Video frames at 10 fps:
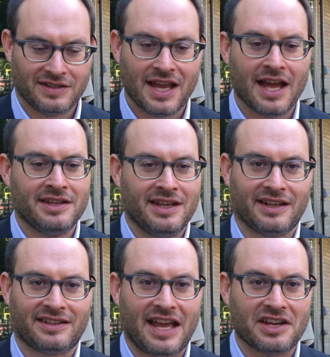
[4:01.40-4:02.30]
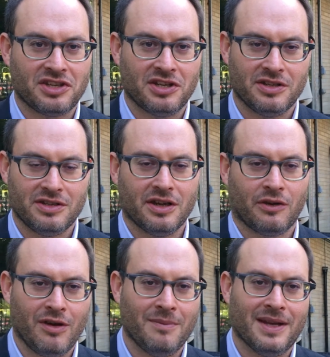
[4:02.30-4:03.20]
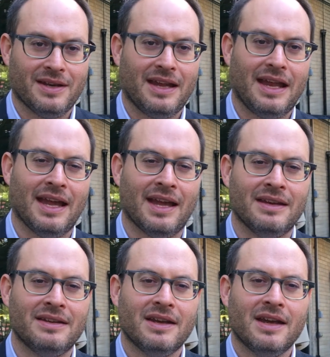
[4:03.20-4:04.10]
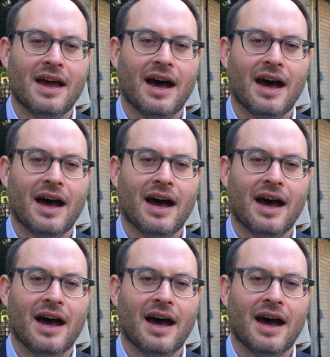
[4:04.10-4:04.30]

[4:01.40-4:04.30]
to sign the accession agreement, and